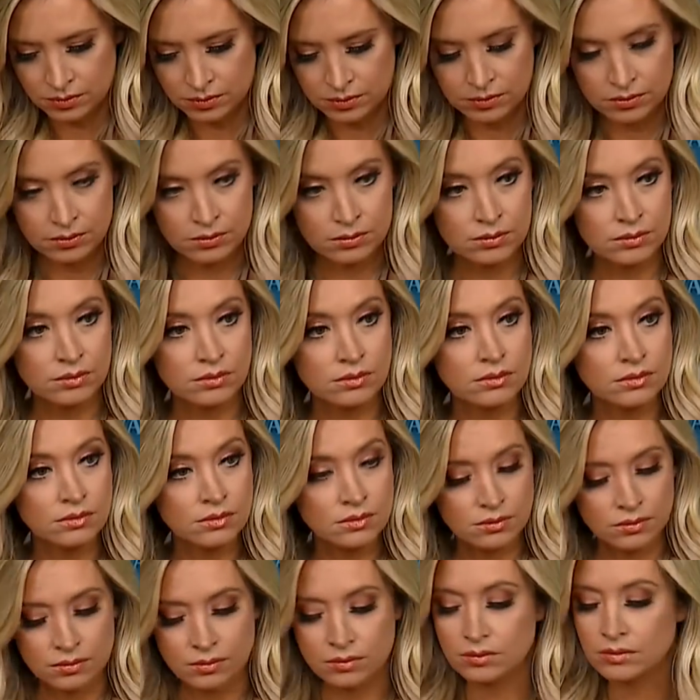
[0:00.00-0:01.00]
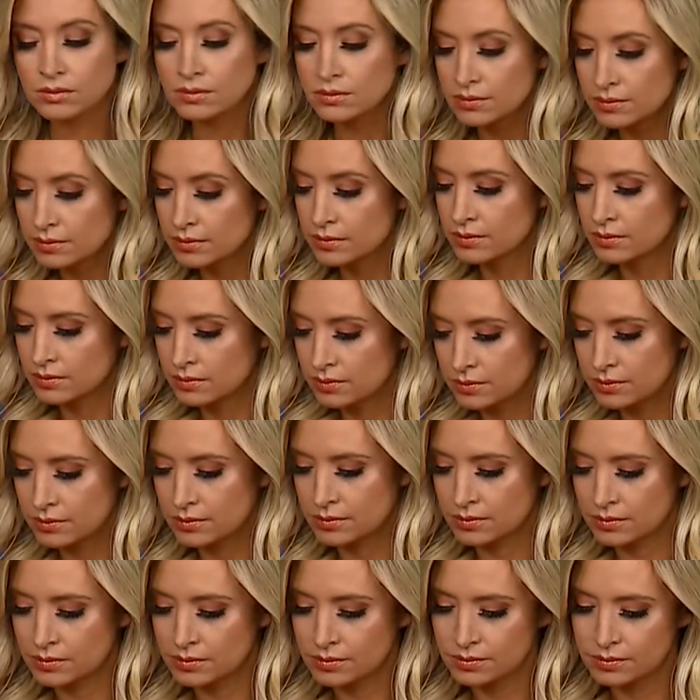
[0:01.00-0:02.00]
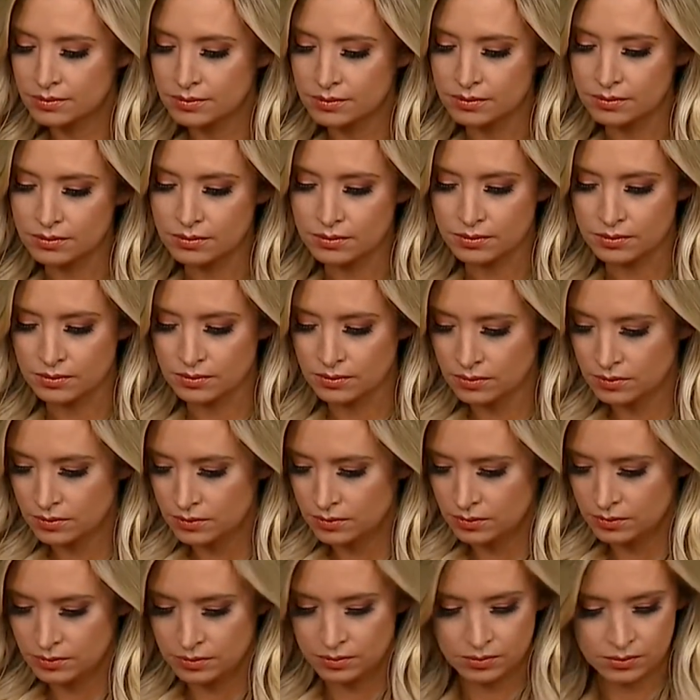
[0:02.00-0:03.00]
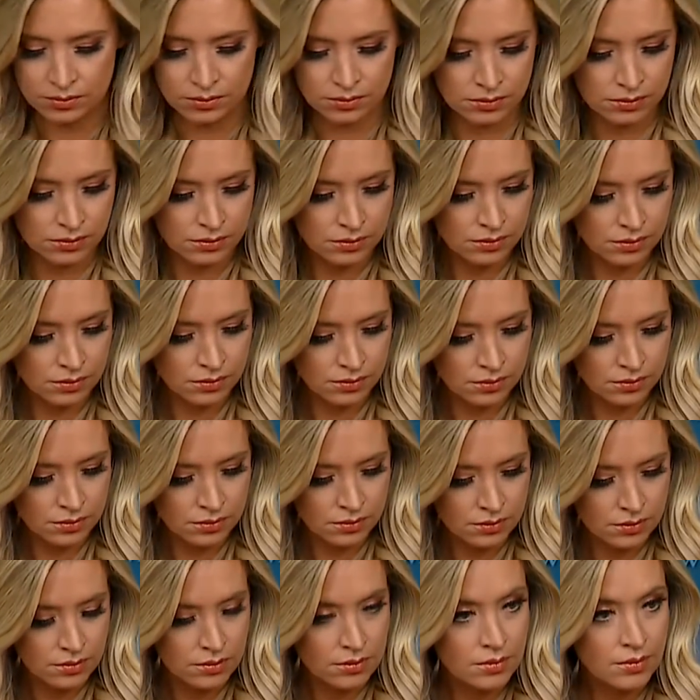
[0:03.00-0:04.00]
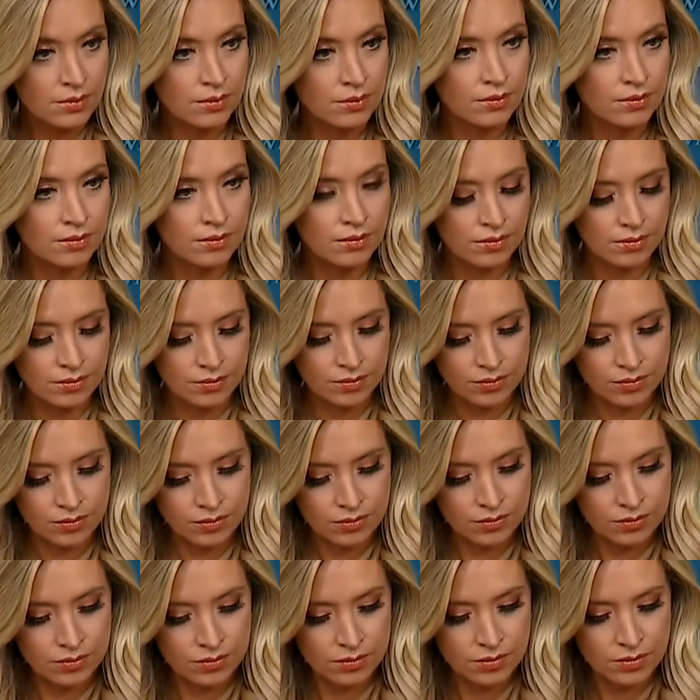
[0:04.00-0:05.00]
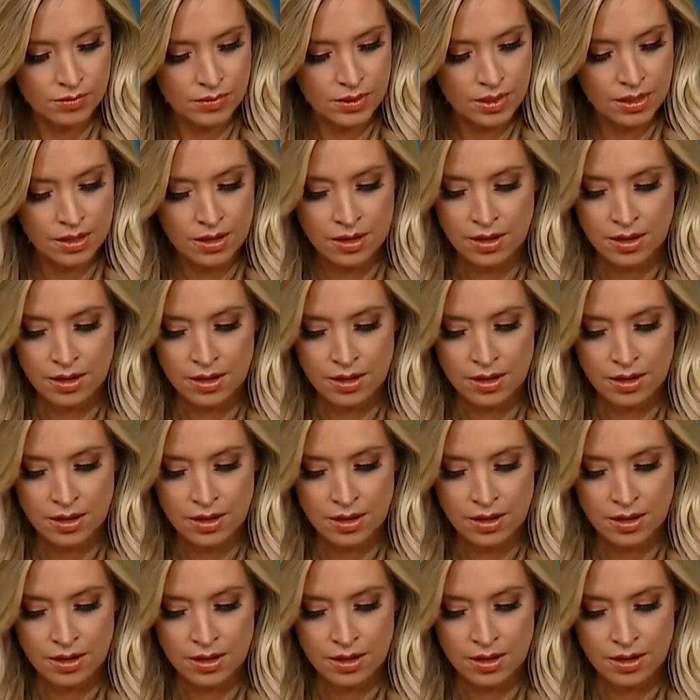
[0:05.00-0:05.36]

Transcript: in the world. Why does he use racist phrases like the Kung Flu?